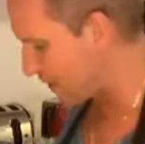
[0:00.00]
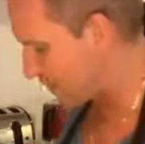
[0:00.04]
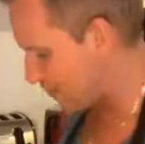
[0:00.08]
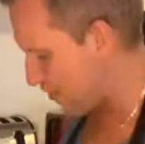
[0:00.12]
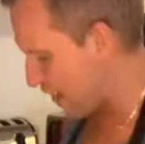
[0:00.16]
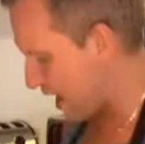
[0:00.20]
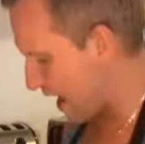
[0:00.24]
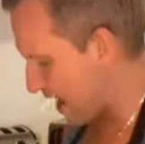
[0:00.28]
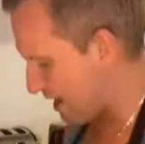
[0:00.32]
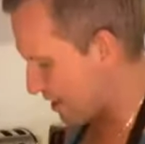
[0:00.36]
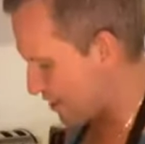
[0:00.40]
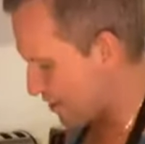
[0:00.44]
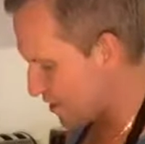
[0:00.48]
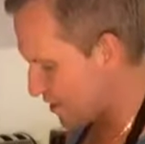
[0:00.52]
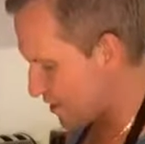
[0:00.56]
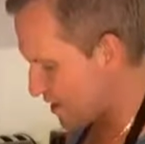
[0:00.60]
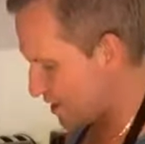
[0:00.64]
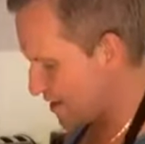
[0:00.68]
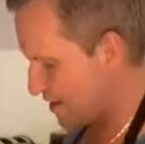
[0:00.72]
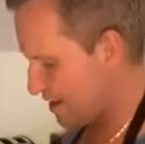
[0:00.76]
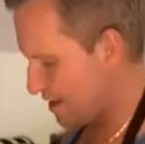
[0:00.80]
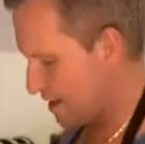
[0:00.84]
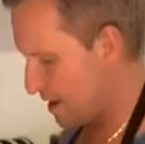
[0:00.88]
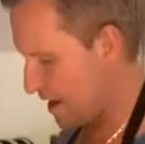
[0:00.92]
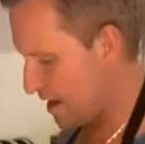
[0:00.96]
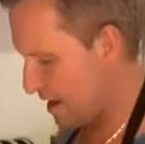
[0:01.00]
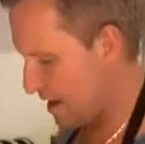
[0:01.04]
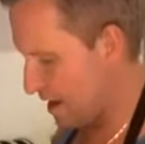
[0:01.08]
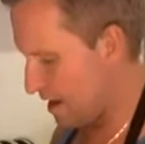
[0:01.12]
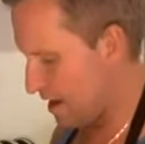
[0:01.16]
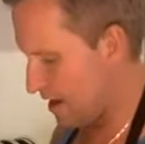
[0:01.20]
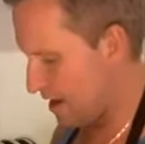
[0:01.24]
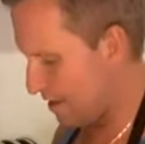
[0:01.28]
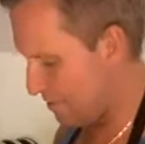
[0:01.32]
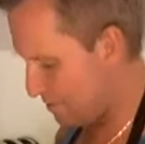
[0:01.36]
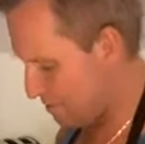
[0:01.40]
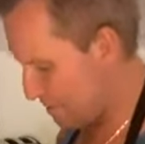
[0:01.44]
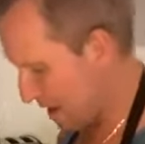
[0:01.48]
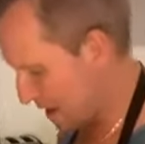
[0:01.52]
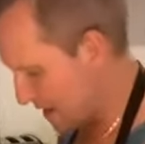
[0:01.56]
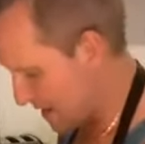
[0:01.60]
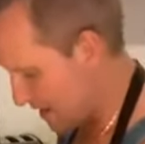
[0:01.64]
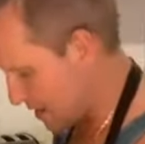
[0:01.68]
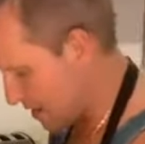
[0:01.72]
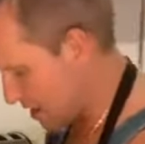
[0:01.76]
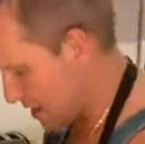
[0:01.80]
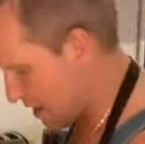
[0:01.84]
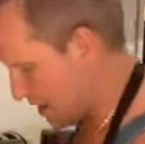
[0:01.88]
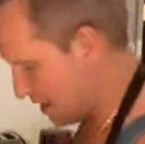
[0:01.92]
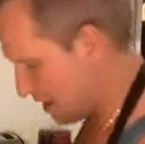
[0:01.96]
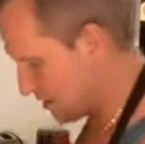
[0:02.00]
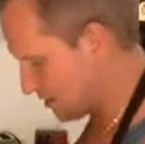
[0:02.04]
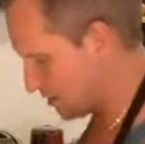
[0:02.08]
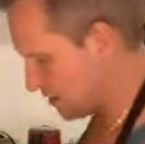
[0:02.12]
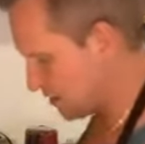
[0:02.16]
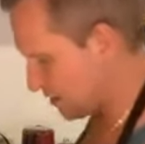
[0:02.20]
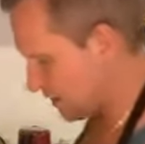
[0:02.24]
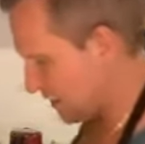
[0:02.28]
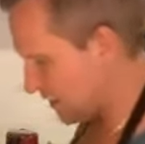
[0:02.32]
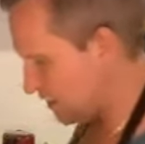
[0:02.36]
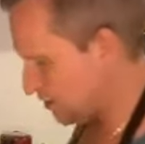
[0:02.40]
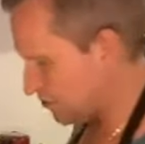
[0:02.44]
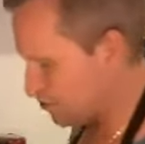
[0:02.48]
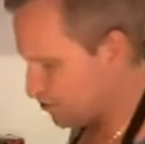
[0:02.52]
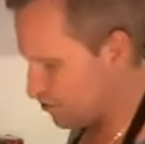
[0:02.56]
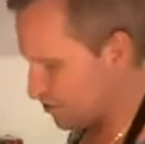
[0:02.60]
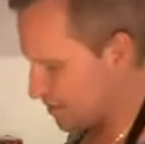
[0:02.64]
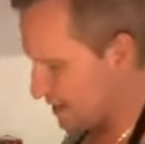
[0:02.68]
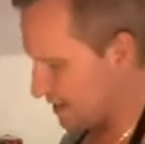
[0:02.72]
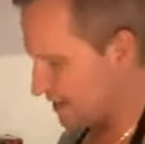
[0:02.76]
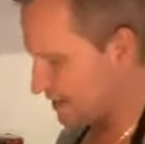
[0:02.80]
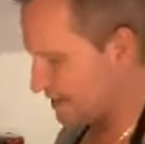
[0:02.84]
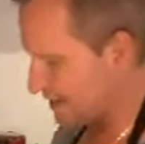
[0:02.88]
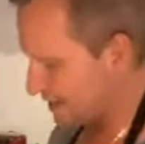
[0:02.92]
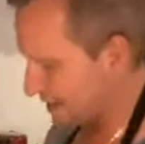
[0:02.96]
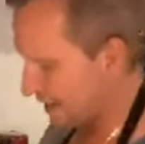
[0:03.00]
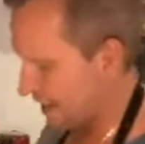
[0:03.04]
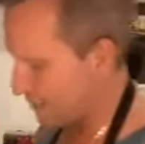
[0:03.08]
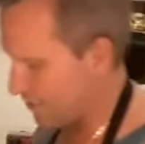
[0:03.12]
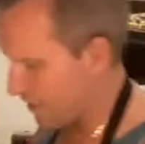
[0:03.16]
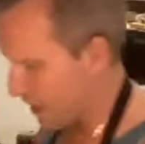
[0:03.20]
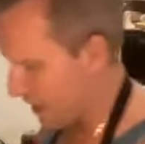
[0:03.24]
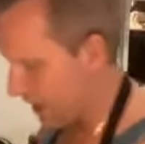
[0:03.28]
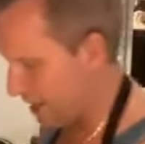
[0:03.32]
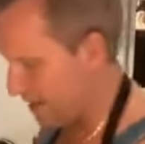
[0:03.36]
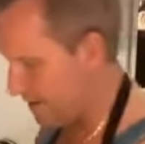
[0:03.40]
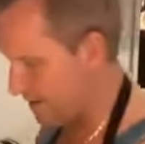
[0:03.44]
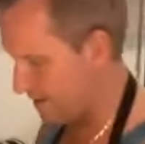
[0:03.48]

friend of many years history together.